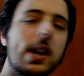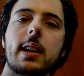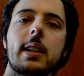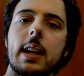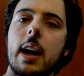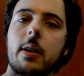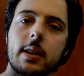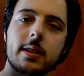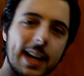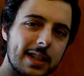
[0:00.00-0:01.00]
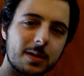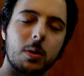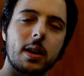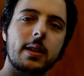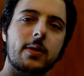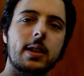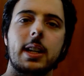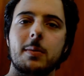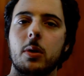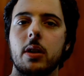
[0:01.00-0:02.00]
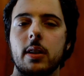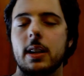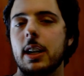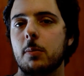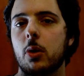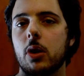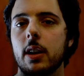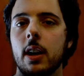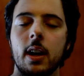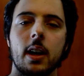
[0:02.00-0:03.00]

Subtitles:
check it in an hour, taste one. If they need more, they need more.